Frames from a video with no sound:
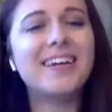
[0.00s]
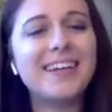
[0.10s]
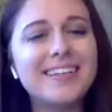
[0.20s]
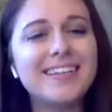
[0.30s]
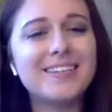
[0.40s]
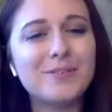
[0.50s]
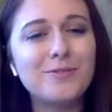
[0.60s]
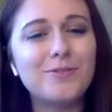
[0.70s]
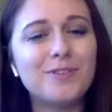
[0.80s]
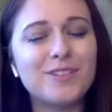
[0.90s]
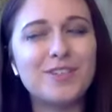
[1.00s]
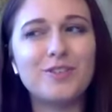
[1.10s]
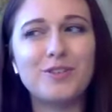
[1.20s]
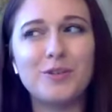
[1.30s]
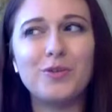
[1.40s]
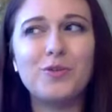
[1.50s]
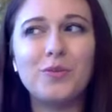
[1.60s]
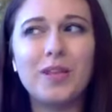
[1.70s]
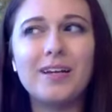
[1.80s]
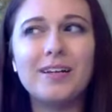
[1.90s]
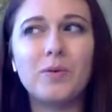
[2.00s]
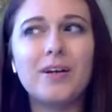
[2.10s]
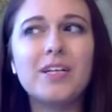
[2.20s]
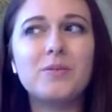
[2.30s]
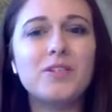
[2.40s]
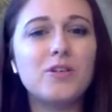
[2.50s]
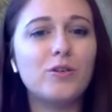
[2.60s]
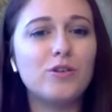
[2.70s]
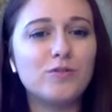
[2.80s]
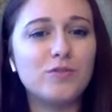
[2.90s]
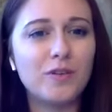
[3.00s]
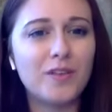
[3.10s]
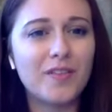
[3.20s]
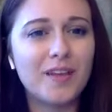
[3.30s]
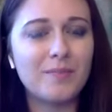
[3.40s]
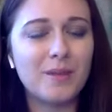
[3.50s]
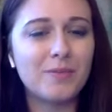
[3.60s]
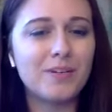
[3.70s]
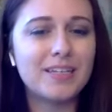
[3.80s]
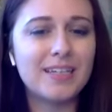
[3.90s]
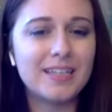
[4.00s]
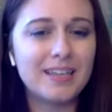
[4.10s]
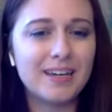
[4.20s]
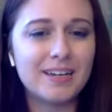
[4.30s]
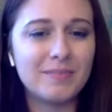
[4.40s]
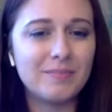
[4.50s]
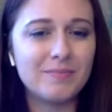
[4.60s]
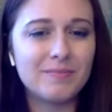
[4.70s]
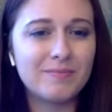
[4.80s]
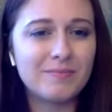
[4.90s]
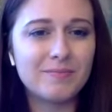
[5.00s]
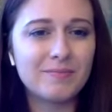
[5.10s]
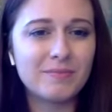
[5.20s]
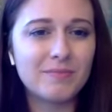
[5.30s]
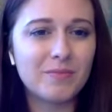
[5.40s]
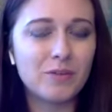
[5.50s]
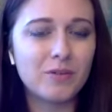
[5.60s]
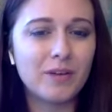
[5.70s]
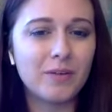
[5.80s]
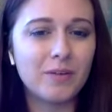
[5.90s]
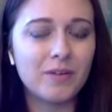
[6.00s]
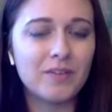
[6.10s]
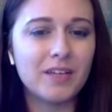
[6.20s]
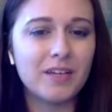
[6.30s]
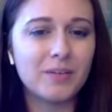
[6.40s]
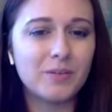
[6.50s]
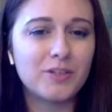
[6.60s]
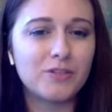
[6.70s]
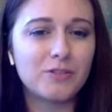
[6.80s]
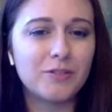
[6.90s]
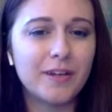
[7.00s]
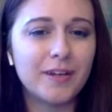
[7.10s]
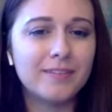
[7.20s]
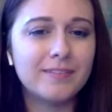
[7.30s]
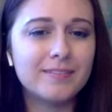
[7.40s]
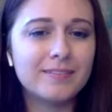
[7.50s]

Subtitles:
I get that. That's cool. So you would want it to be so useful that then people can take that and create whatever they wish to create.